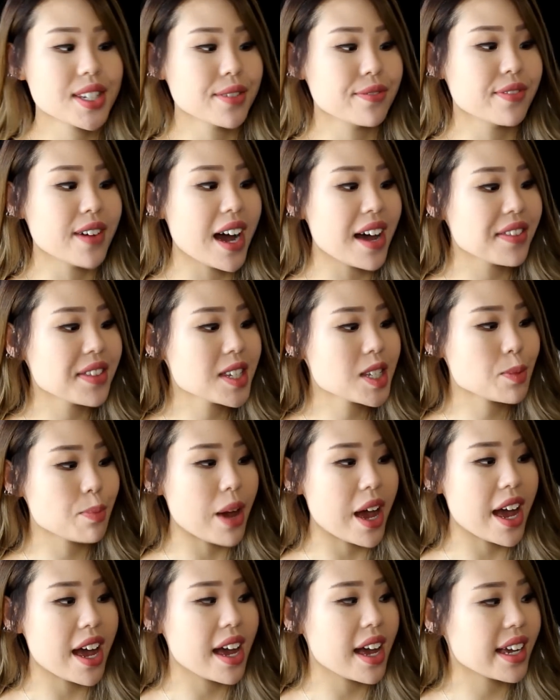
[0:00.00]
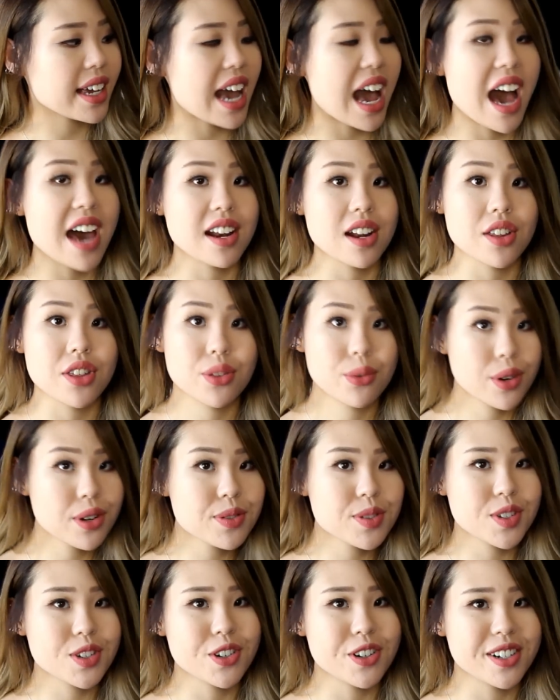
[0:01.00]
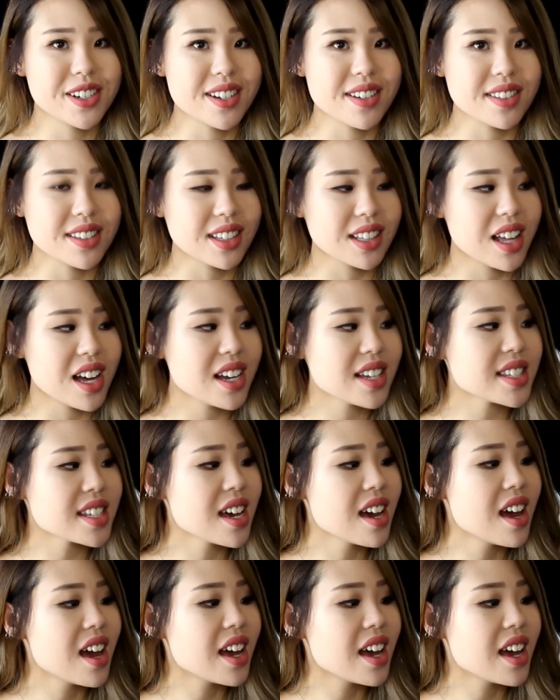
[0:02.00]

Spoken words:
to find this bag at a thrift store nonetheless,